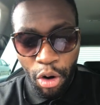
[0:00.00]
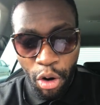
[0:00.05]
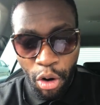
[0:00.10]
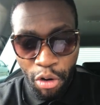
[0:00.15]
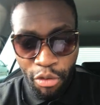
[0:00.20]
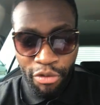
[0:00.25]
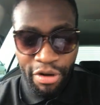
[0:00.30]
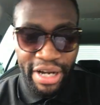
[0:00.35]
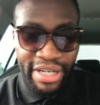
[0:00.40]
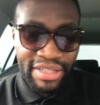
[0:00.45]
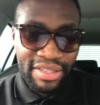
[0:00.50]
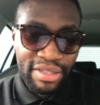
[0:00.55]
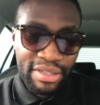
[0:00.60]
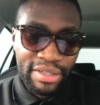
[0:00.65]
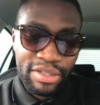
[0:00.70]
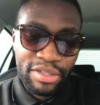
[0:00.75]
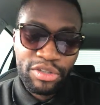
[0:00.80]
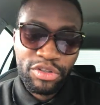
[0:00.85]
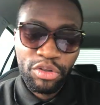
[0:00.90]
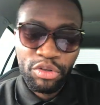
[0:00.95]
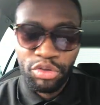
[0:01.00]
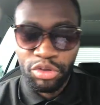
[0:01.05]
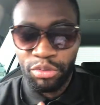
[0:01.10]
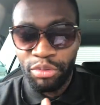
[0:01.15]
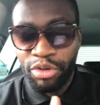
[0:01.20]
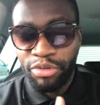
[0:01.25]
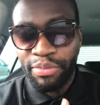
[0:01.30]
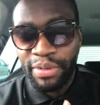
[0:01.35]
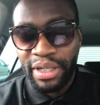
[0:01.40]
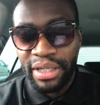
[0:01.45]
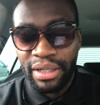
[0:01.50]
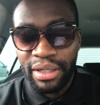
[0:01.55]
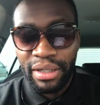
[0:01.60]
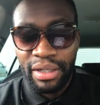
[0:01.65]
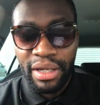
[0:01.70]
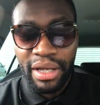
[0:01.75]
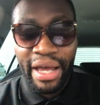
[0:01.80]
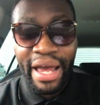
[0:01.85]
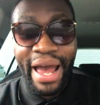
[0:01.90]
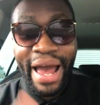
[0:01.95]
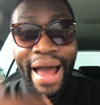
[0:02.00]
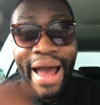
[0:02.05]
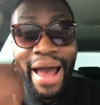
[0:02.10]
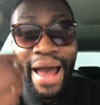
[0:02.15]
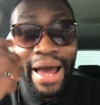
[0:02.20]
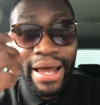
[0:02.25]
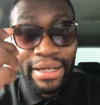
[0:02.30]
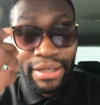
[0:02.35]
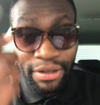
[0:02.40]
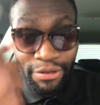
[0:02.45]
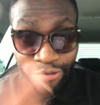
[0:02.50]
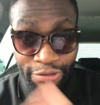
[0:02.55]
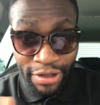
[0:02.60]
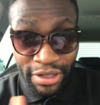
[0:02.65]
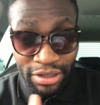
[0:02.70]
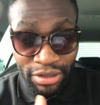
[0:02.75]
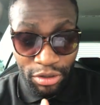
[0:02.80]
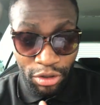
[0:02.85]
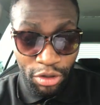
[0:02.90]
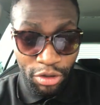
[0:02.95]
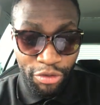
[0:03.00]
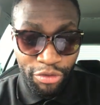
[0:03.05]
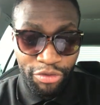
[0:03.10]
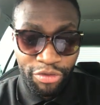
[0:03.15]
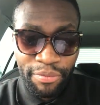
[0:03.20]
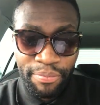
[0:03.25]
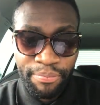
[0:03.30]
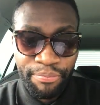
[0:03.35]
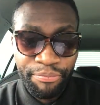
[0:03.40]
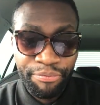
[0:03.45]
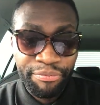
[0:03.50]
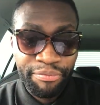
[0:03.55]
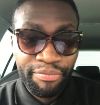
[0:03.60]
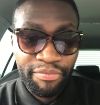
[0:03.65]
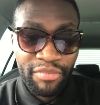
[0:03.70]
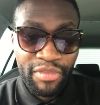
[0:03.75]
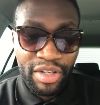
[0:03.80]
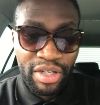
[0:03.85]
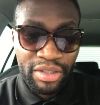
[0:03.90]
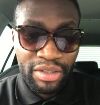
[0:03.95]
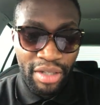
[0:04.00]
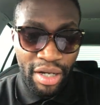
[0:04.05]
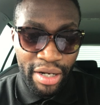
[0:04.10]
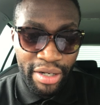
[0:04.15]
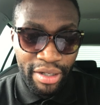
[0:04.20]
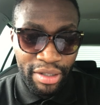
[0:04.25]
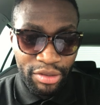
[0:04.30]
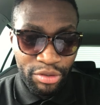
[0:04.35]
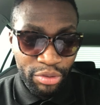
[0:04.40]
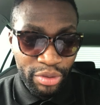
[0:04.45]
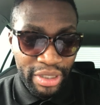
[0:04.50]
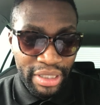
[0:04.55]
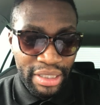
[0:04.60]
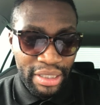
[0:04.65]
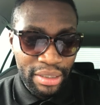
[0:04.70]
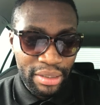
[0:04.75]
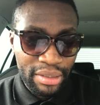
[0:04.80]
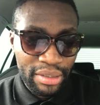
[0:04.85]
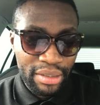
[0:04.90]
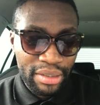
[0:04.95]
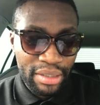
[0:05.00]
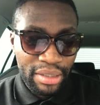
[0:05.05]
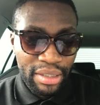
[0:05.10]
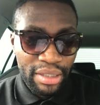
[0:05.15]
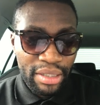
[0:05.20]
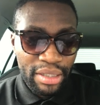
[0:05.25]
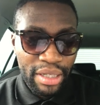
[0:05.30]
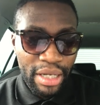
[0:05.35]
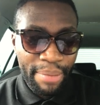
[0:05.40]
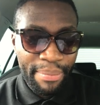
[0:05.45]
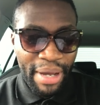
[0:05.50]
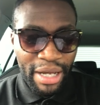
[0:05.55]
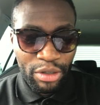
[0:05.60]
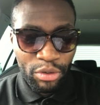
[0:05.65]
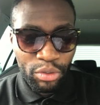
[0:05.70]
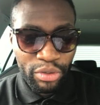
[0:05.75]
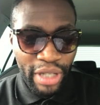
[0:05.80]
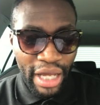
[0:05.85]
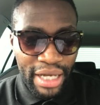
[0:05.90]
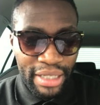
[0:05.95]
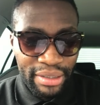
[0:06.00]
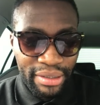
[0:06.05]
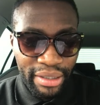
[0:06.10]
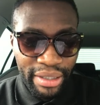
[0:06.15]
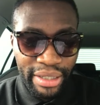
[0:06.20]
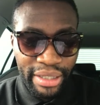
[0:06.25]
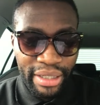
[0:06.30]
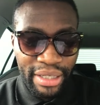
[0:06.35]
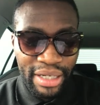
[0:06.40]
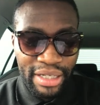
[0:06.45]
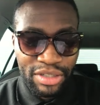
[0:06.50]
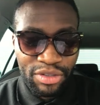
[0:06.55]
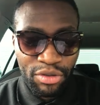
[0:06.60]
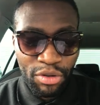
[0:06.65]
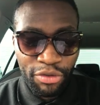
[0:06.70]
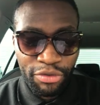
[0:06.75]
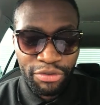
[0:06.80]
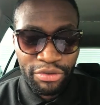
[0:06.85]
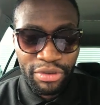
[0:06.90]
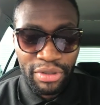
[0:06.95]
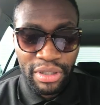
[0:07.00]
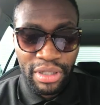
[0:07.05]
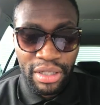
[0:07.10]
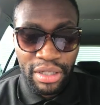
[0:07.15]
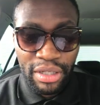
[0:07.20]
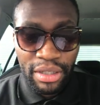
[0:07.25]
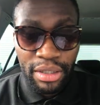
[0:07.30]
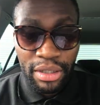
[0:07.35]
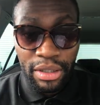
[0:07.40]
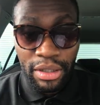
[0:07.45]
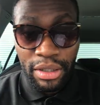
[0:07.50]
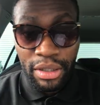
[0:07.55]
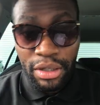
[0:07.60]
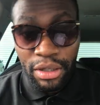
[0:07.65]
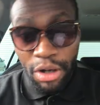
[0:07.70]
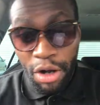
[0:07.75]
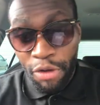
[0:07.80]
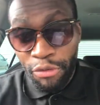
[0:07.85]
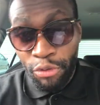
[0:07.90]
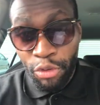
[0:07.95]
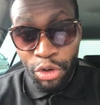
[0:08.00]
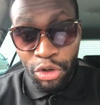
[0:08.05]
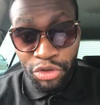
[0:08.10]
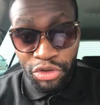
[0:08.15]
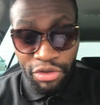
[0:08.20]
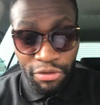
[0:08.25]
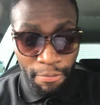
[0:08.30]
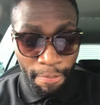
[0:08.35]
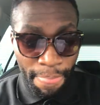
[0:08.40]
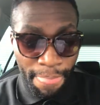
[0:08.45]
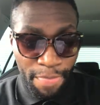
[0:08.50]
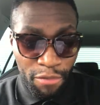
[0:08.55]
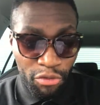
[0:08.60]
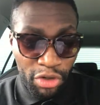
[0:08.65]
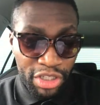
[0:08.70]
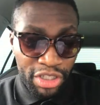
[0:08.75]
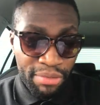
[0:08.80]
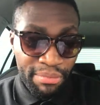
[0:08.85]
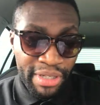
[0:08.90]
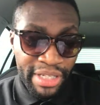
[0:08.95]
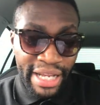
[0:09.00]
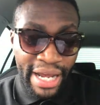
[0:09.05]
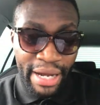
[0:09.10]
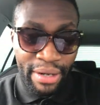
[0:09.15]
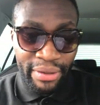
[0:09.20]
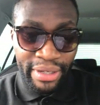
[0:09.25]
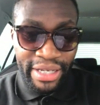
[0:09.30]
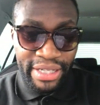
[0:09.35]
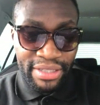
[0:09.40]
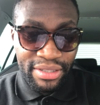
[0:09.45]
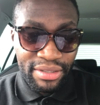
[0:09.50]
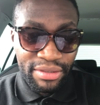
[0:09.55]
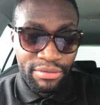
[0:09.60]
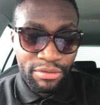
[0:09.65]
Horizon Social Movement and a friend of Darya Dugina, a man called Andrei Kaznov. Of course, Russian media outlet